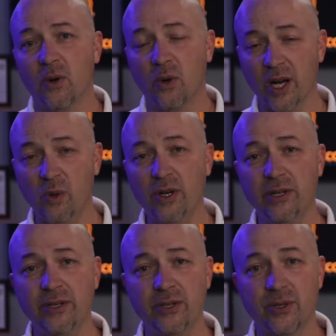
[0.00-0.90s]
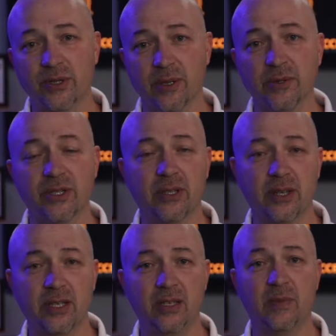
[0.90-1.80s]
What I want you to do is I want you to
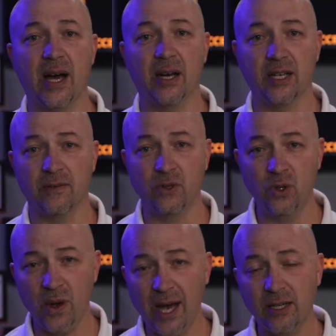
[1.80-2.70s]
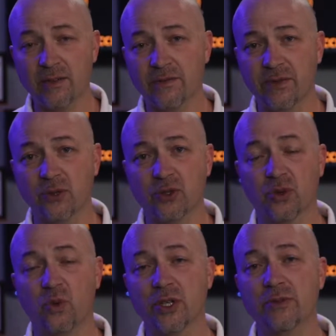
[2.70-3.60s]
think about, if you had to
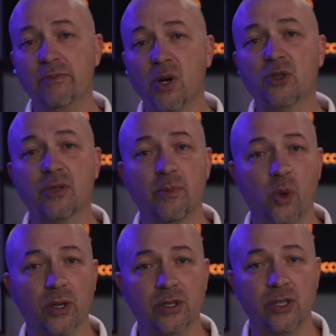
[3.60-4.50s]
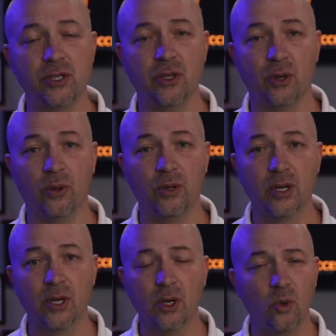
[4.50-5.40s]
filter what's most important to you,
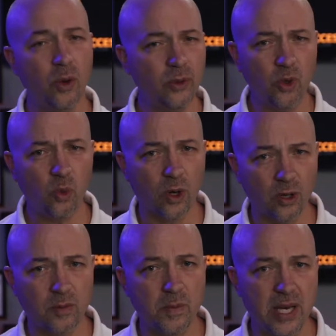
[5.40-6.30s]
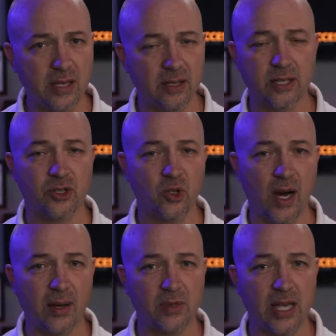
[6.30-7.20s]
what would the word be that
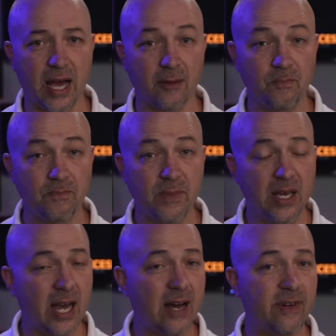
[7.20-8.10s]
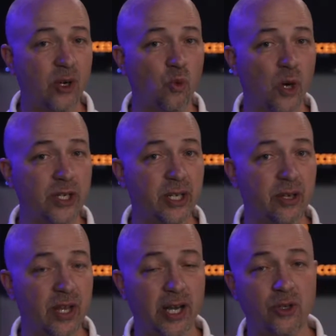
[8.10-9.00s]
describes that? I've had one year
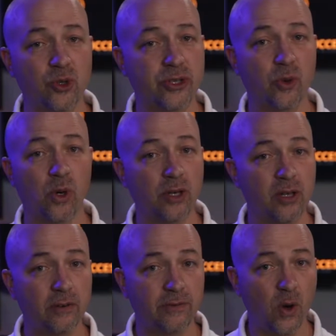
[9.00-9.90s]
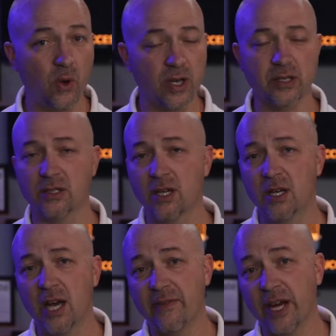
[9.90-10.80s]
that I used the word focus.
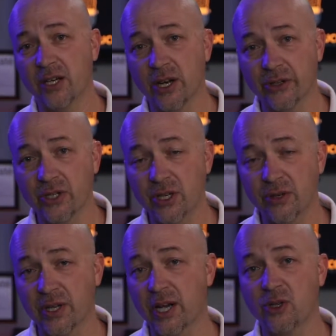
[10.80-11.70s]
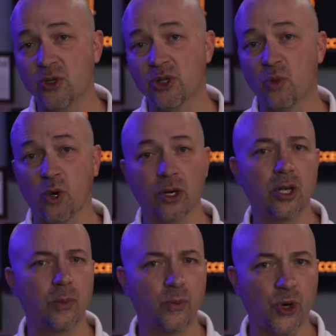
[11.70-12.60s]
I've had another year that I used the
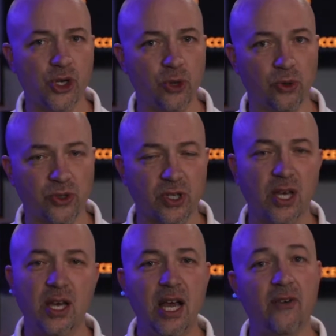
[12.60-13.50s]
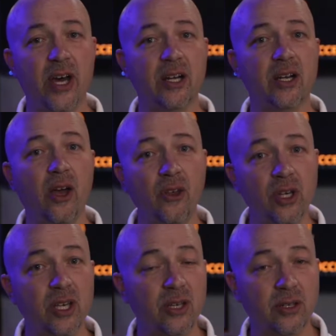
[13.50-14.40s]
word produce. I've had another
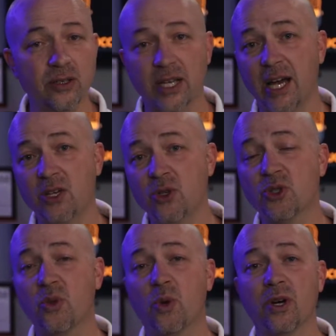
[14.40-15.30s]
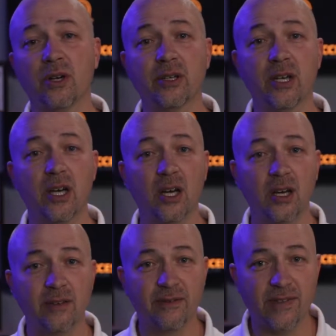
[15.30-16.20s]
year that I used the word
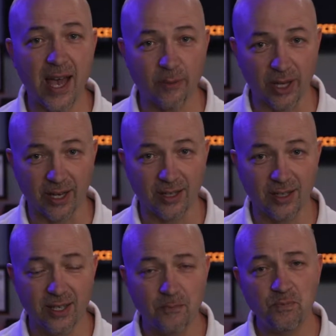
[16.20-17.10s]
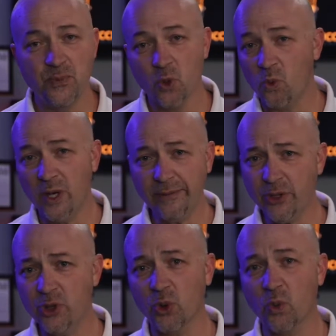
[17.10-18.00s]
family. So whatever
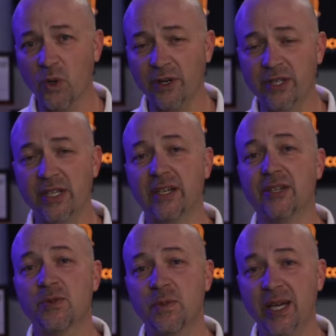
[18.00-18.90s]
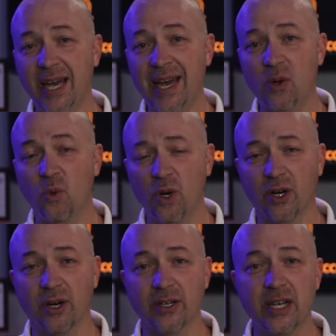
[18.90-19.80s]
your word is, pick a
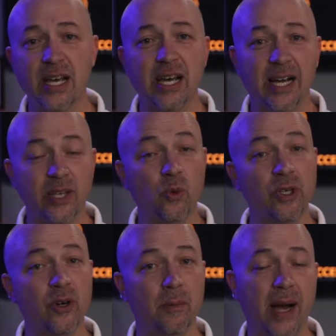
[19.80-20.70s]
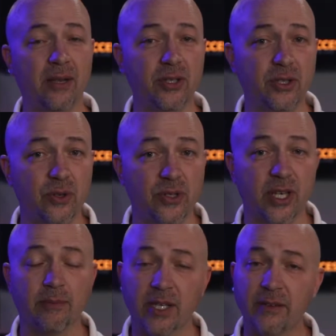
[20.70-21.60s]
word, and then when you're about to do
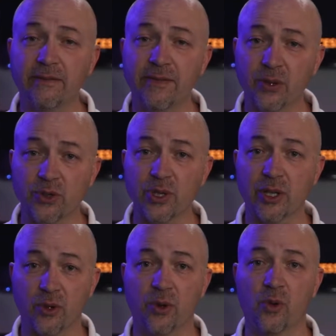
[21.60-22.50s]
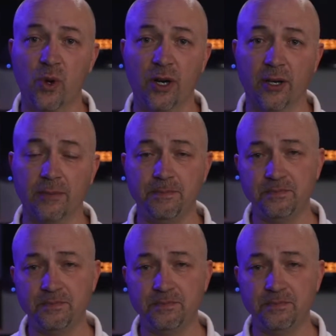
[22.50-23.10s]
something, filter it through the word.